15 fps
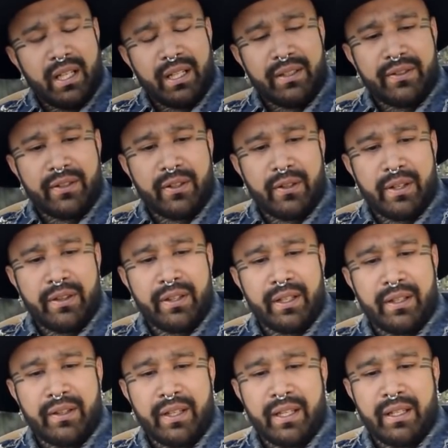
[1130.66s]
so I
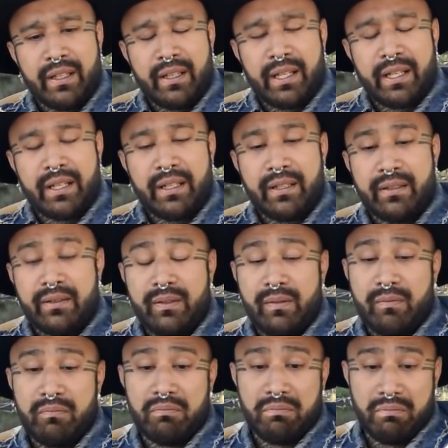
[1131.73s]
think that I can
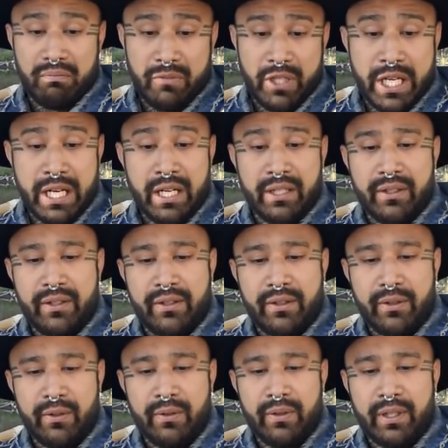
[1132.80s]
nod
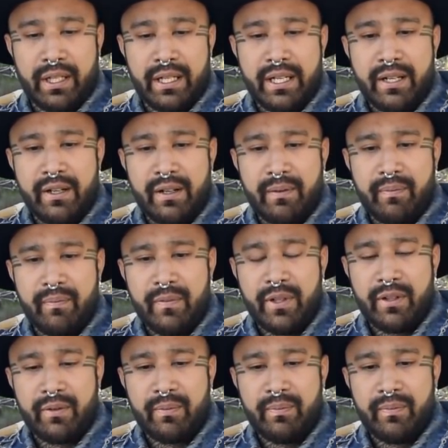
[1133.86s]
to the higher, you
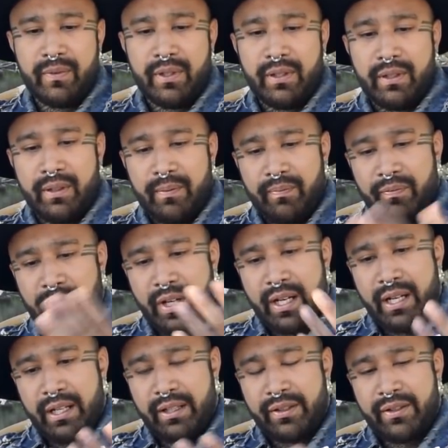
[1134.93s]
know, the
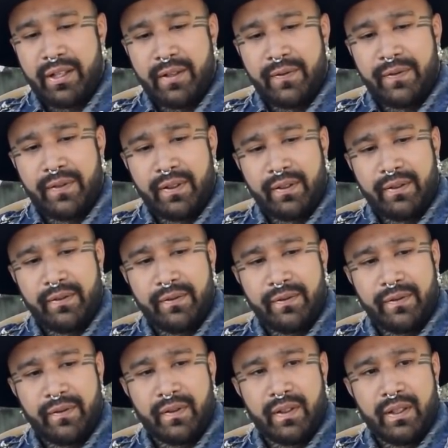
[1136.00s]
higher self
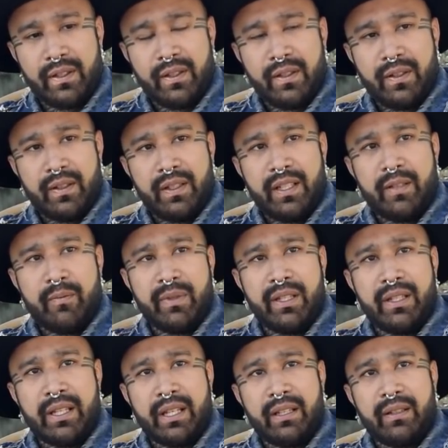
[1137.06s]
in
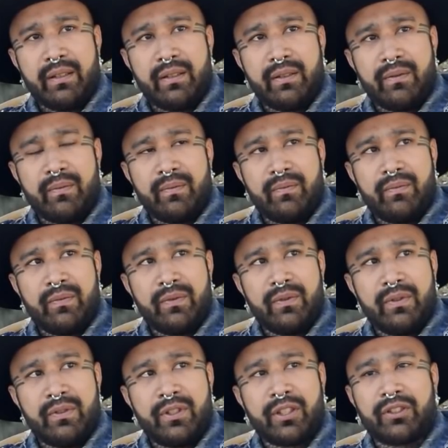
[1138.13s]
me that
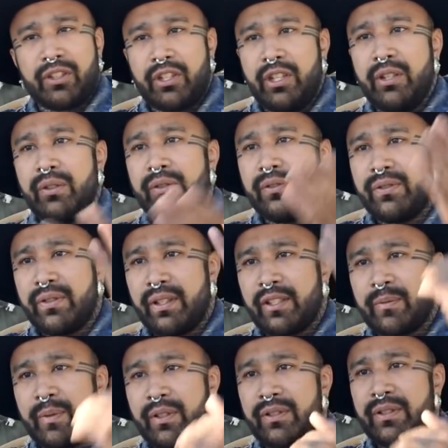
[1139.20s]
took the cues, I
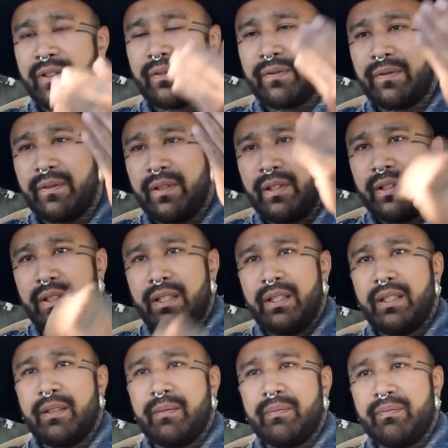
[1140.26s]
suppose, of,
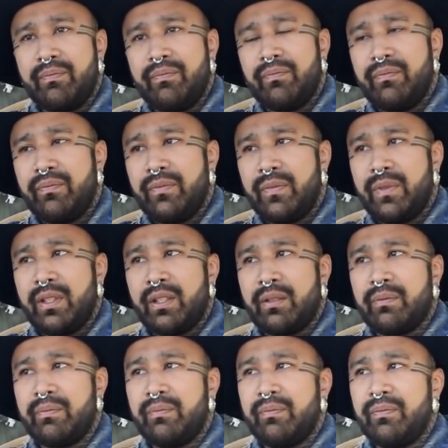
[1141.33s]
you know,